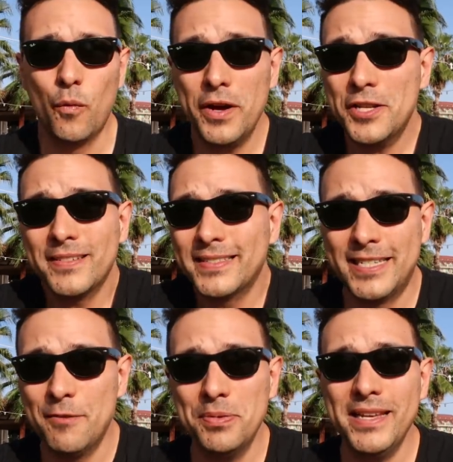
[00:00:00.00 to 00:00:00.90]
which
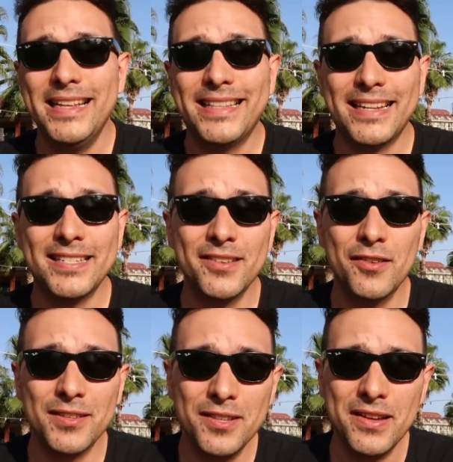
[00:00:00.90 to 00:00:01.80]
simply does
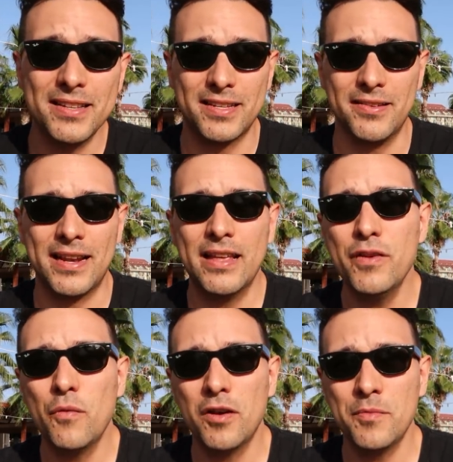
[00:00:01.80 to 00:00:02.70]
not look as good and
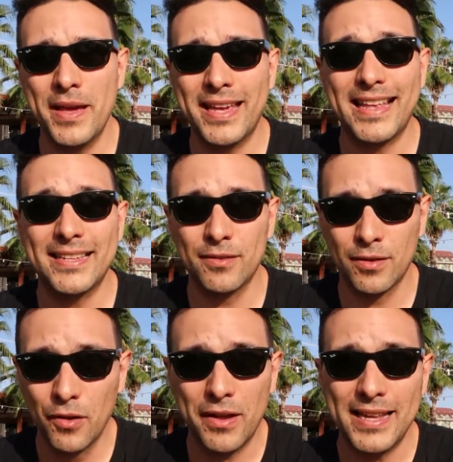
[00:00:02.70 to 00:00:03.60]
if you want to make it as,
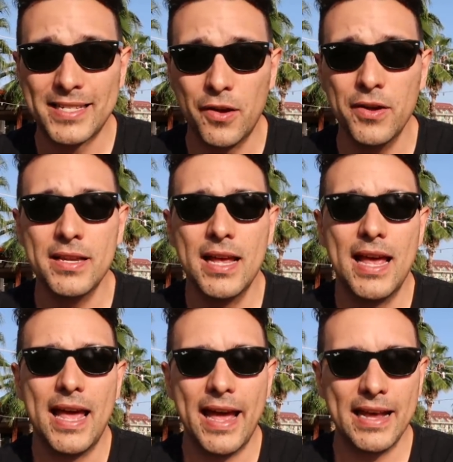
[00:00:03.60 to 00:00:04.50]
look as good
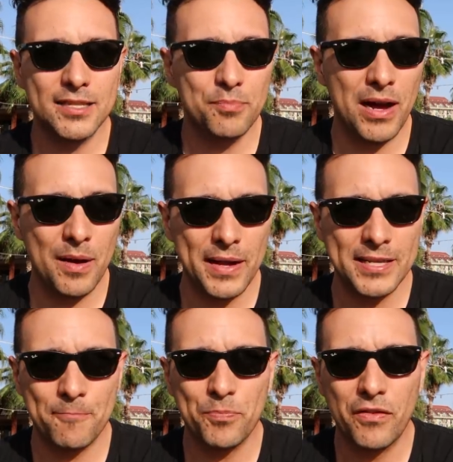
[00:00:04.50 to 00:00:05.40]
as the
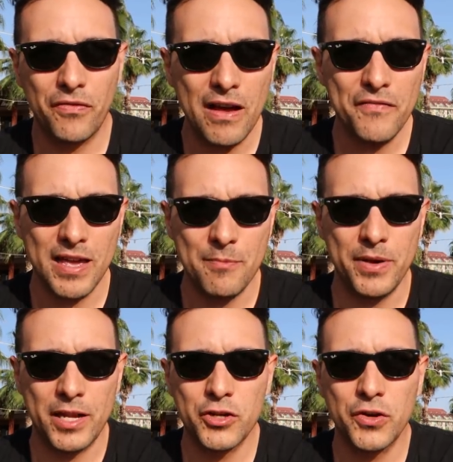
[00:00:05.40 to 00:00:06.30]
Pimax 5K
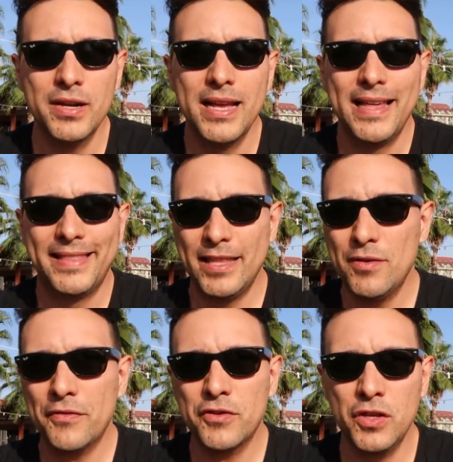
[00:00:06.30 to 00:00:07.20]
picture then
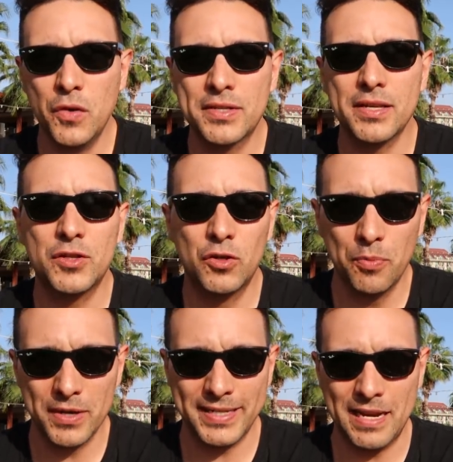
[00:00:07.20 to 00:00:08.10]
you have to use
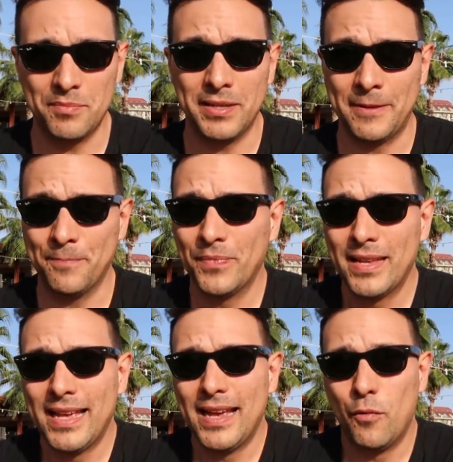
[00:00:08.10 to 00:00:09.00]
super sampling
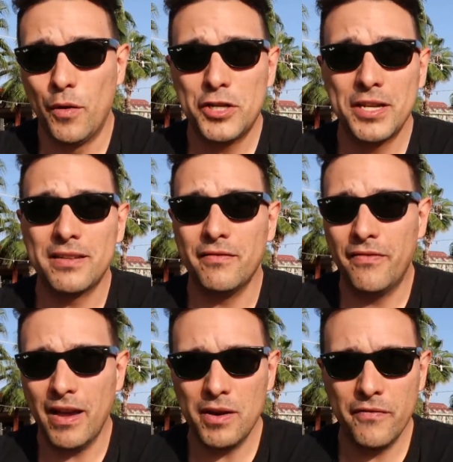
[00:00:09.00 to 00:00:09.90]
which is
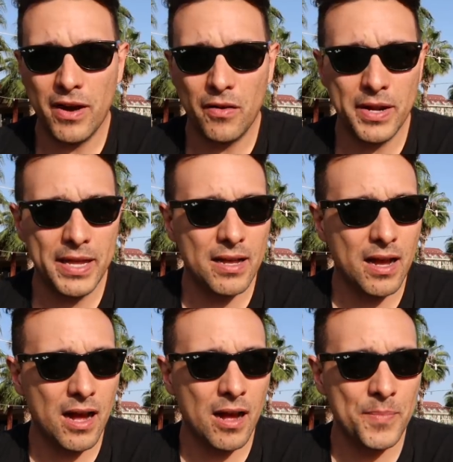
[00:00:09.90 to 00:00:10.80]
very, very,
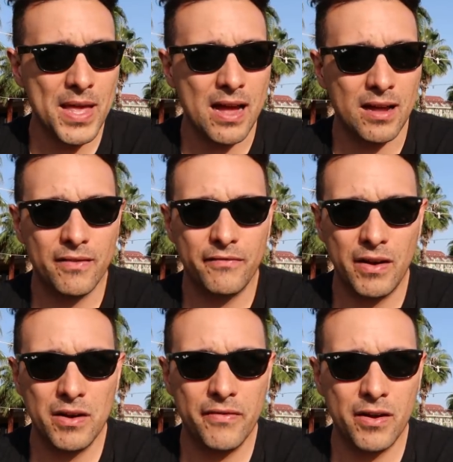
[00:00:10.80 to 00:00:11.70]
um, yeah,
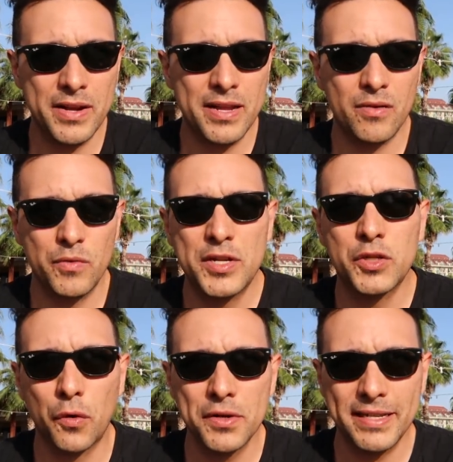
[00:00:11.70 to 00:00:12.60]
very, very
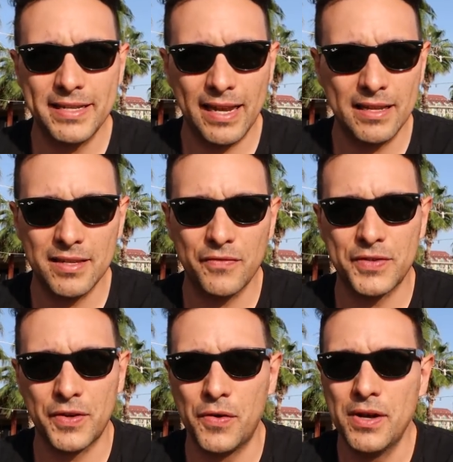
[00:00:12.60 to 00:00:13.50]
resource intensive.
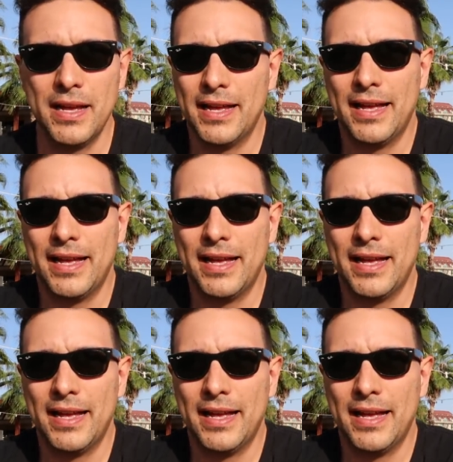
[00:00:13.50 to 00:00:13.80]
So